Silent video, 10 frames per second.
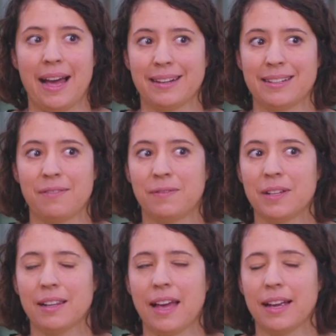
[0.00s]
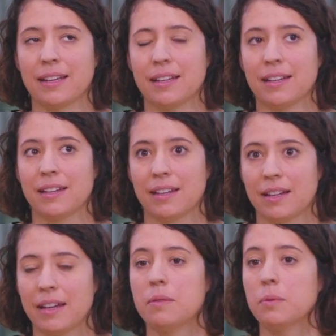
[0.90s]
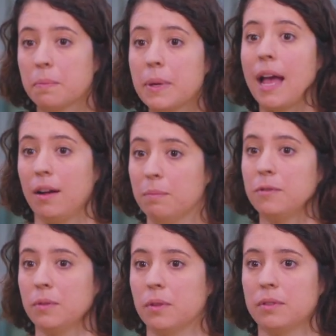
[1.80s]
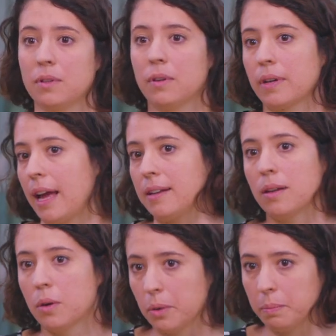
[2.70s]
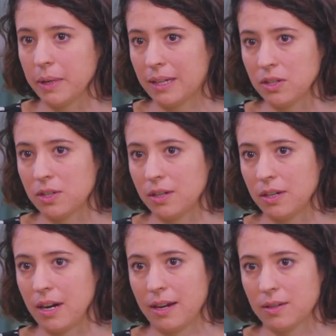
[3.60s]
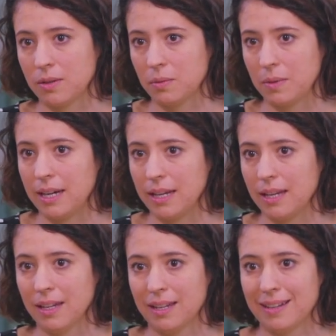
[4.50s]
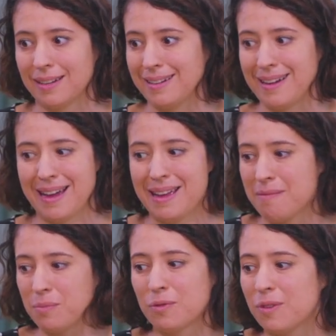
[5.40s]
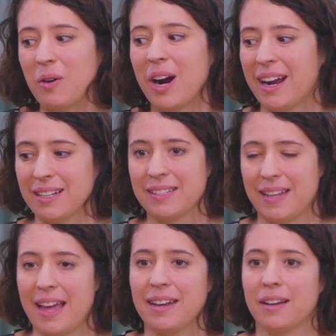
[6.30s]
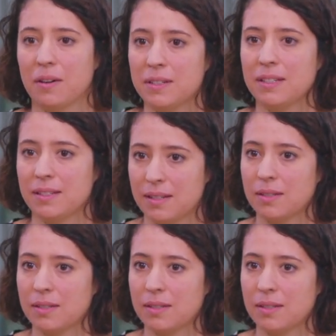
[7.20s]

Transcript: and I feel like it would be helpful to look at the whole picture and to really improve our understanding of these